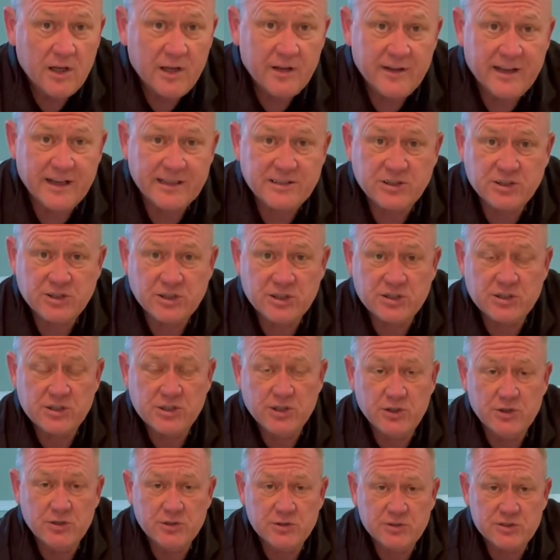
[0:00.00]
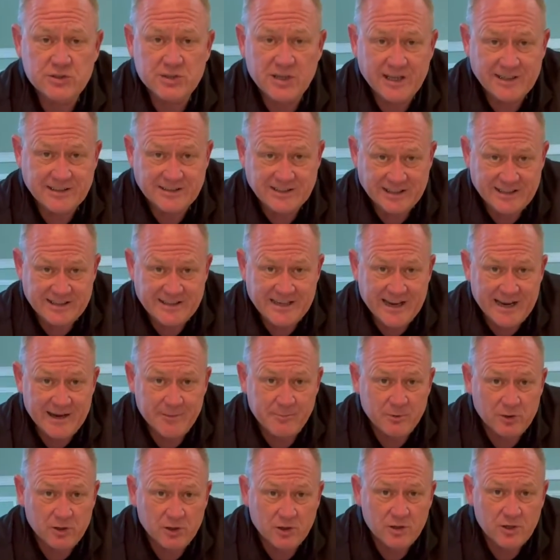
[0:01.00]
That's just used as a
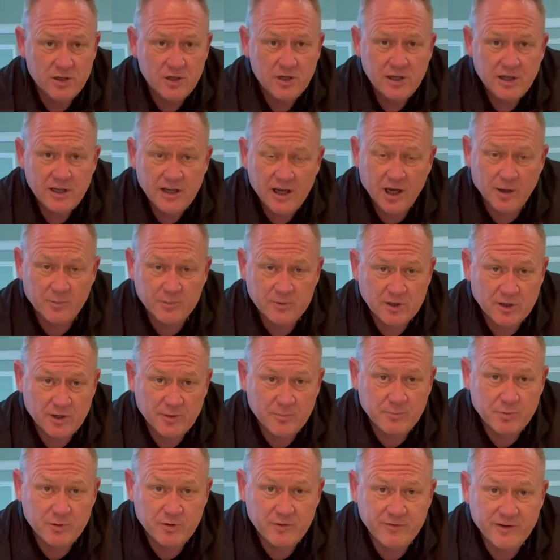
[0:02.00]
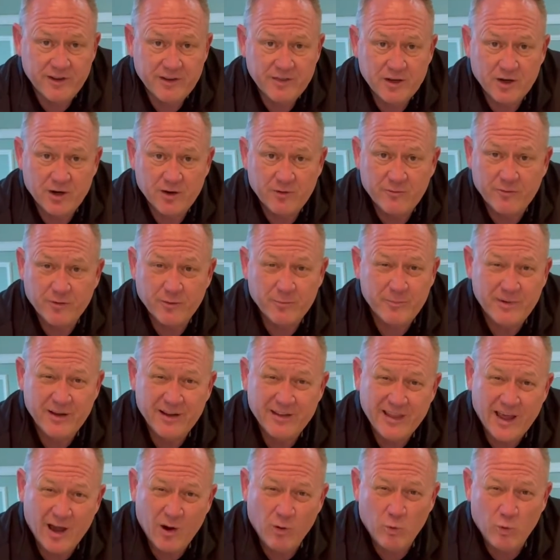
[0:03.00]
dampener, help to prevent there from being
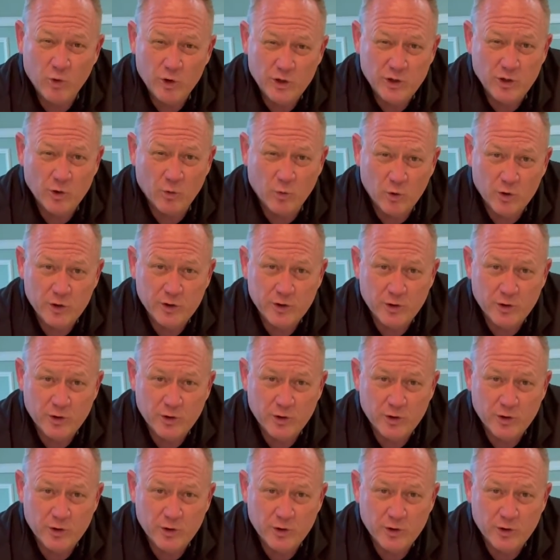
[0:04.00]
that wood-to-wood